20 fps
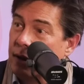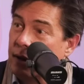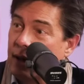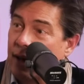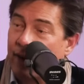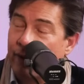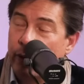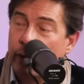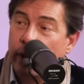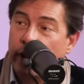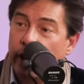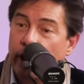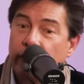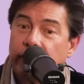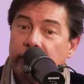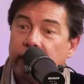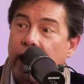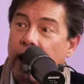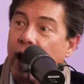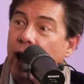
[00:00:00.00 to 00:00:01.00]
Everyone
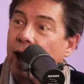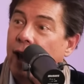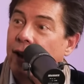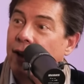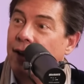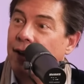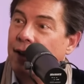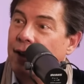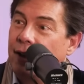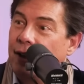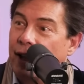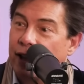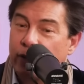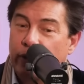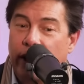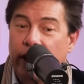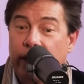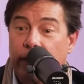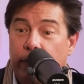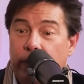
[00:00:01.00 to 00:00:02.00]
else can. That's
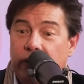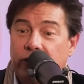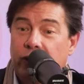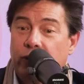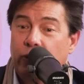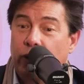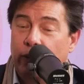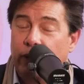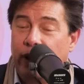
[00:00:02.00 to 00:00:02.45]
why in the business world,